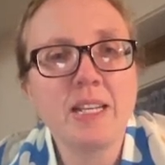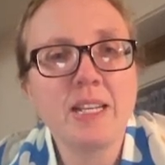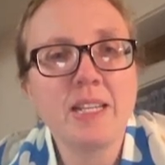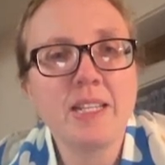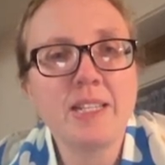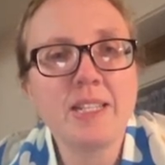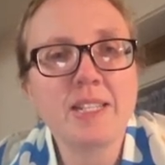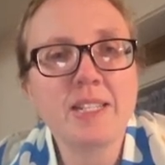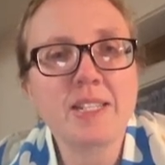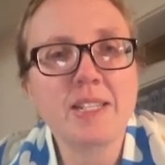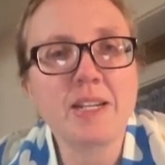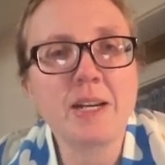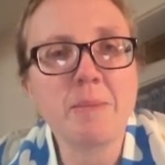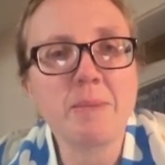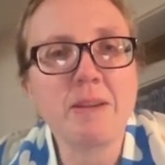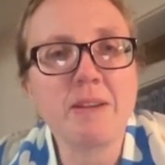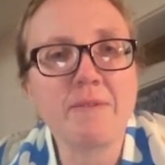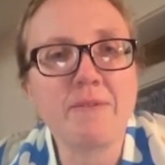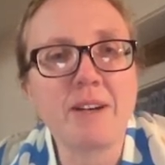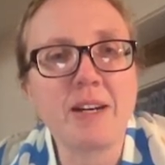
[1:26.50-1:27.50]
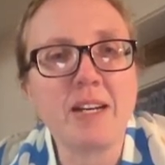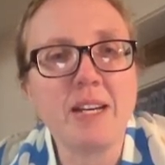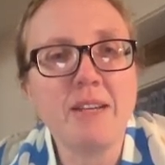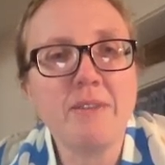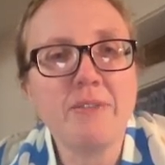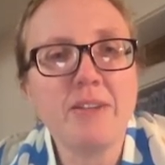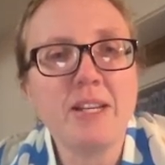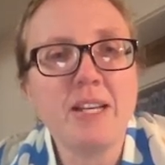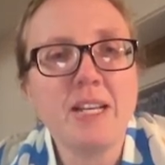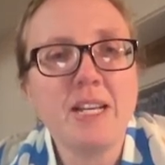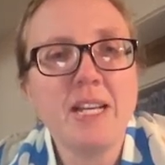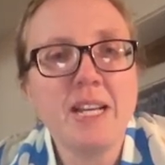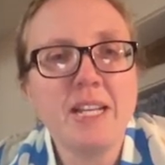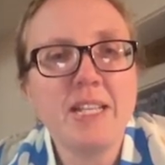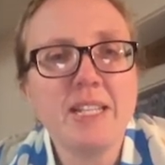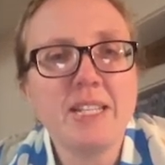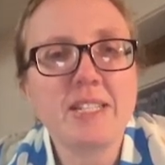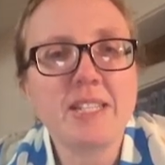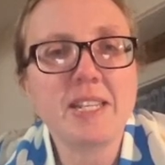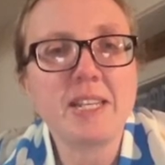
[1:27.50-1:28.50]
And this cannot be a 5,
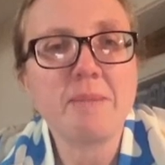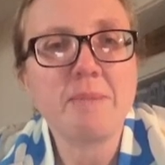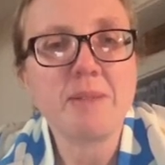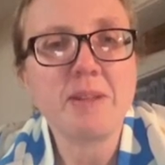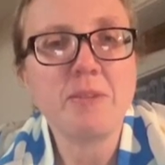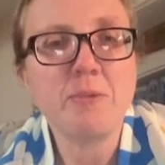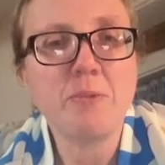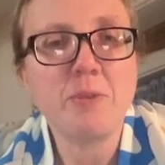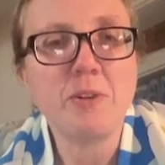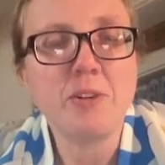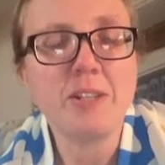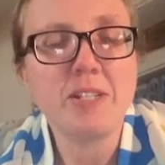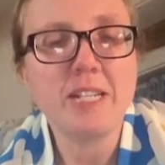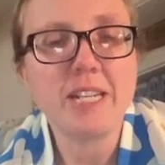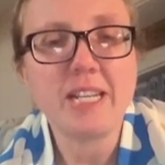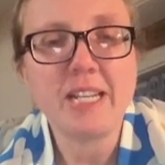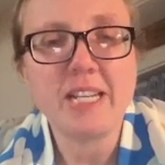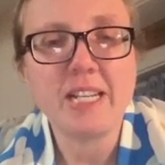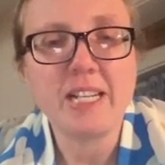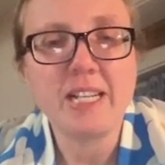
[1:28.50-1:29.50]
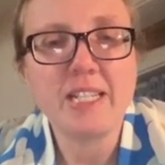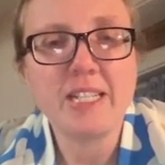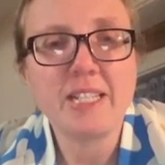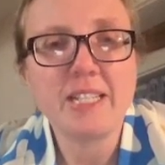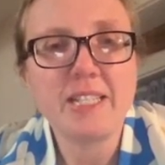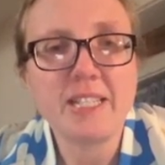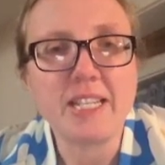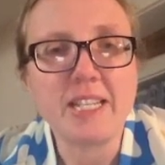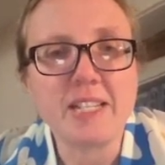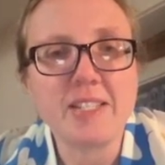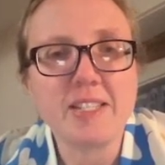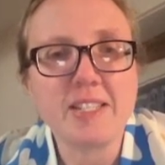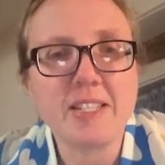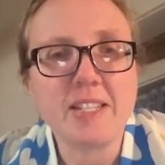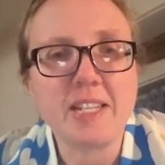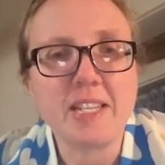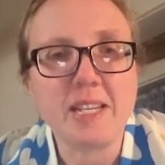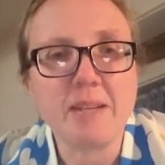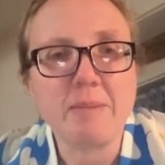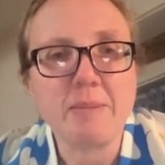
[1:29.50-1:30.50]
this can't be a 1, and this
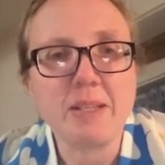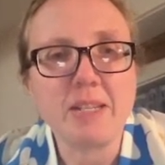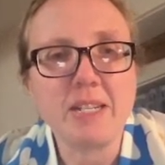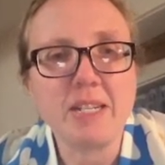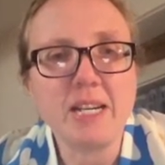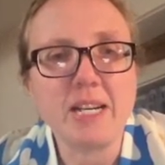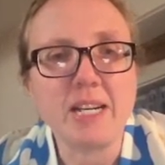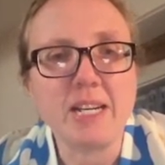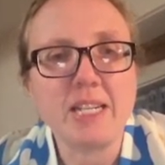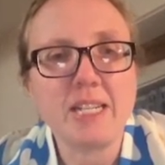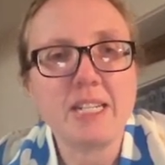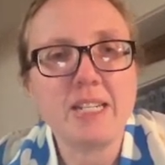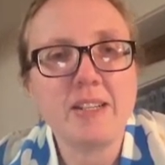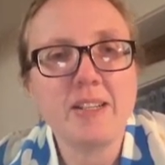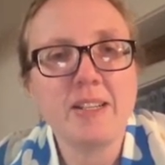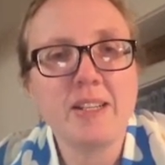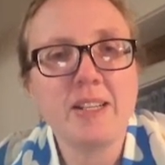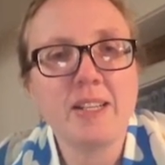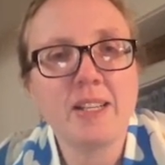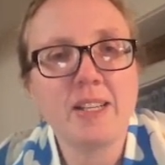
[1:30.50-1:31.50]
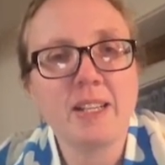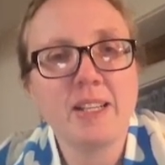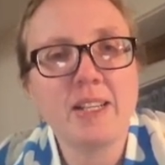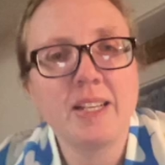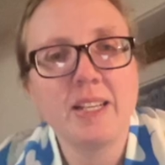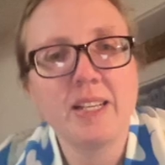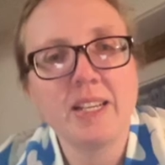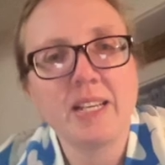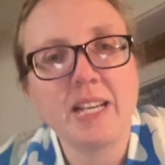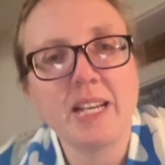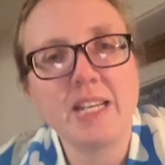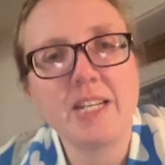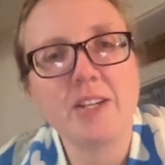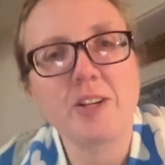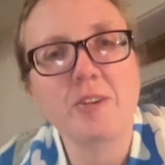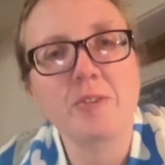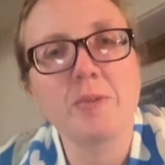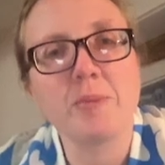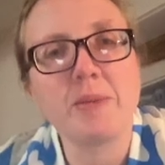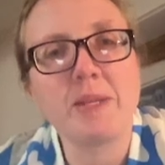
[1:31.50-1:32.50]
can't be a 9. And
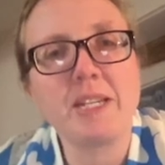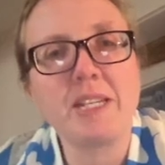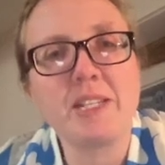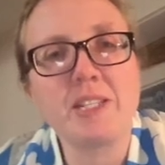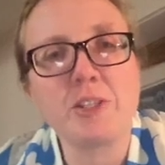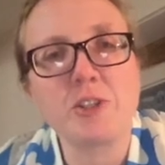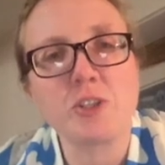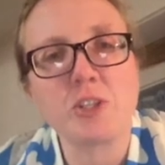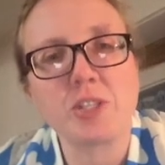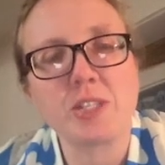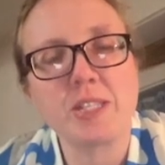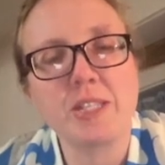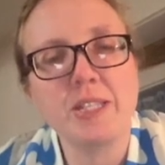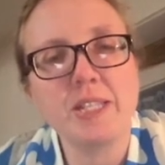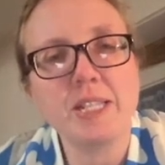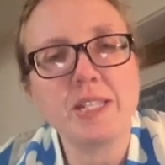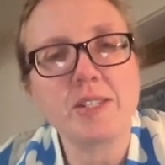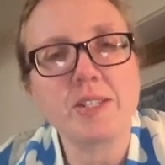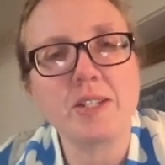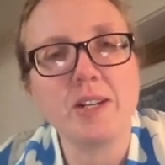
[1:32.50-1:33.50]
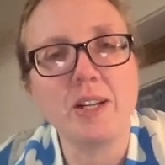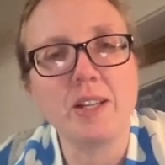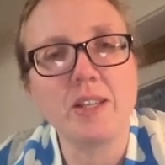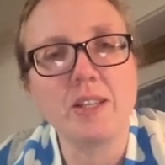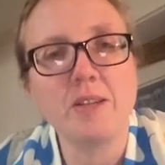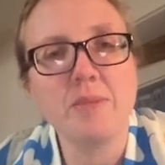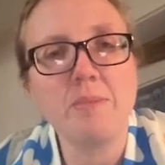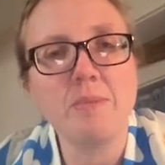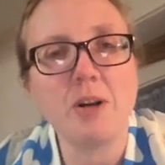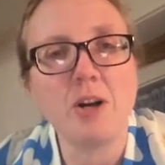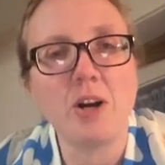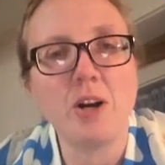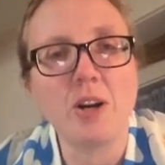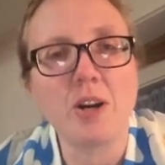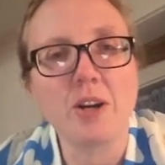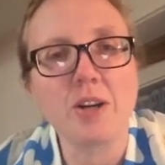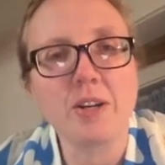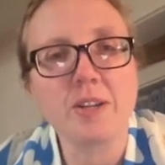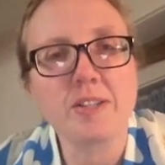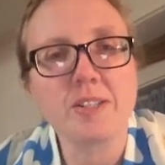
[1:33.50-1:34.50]
our remaining digits in this column
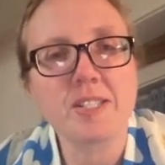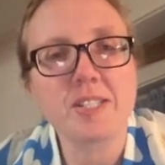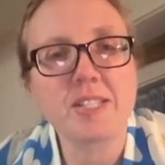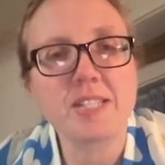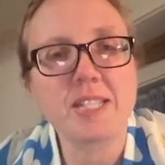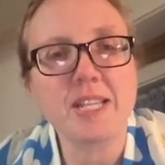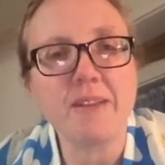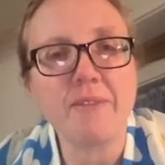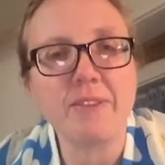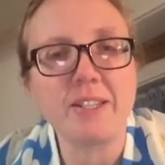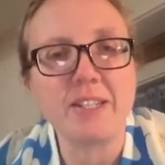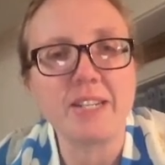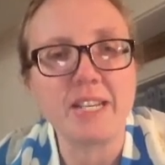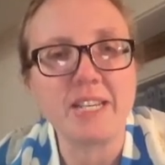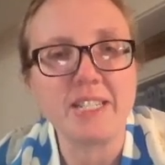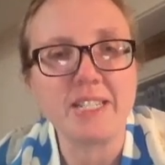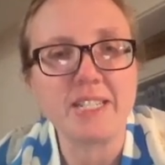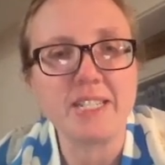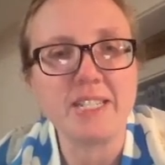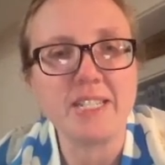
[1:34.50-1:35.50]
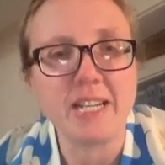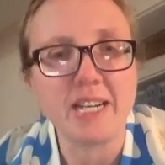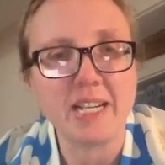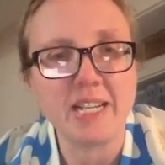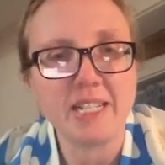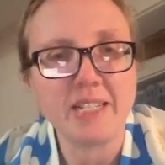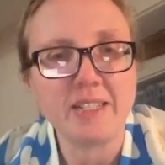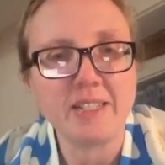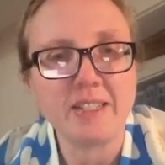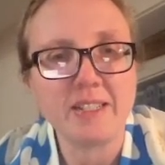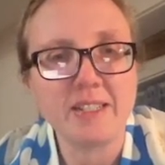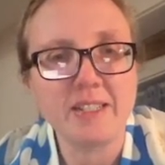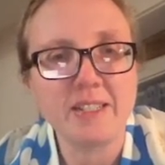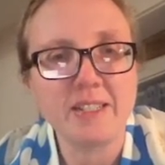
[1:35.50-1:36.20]
are 7 and 9.